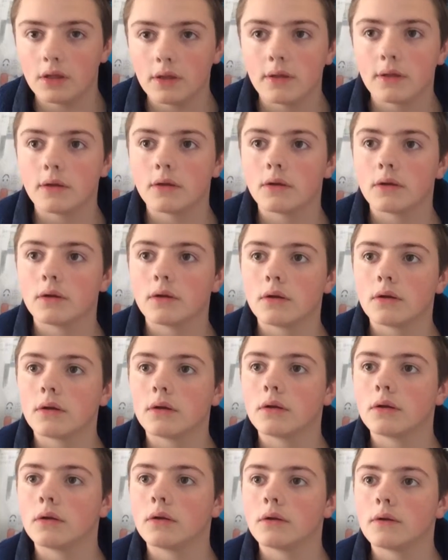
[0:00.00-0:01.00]

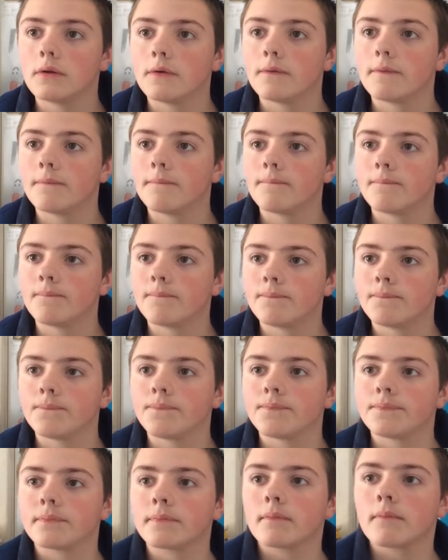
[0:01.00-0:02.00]

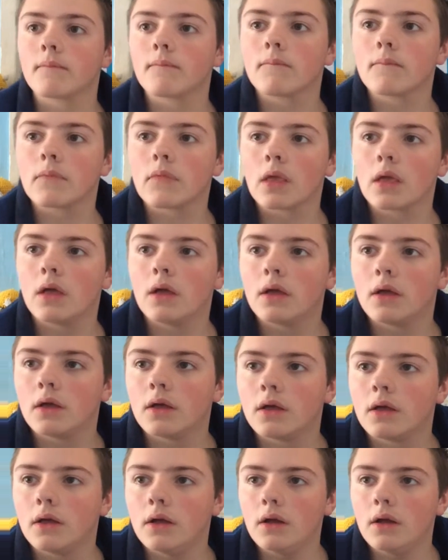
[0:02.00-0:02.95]
No one is speaking in this clip.